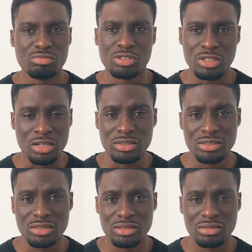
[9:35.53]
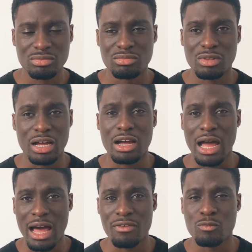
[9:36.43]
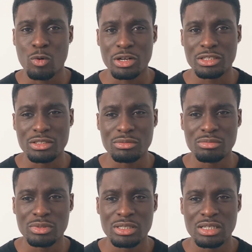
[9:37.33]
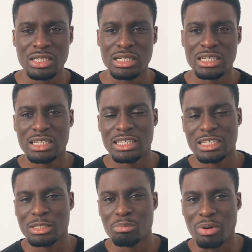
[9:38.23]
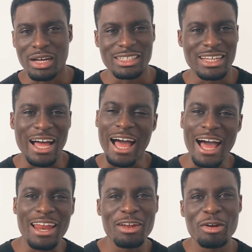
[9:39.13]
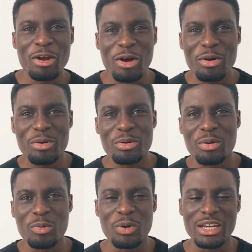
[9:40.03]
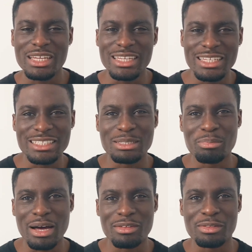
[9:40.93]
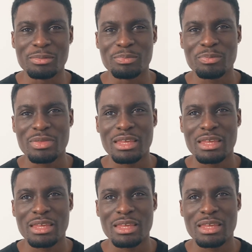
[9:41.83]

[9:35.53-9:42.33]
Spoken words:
Dunks. Like I have wanted them, but I don't know what it is about them.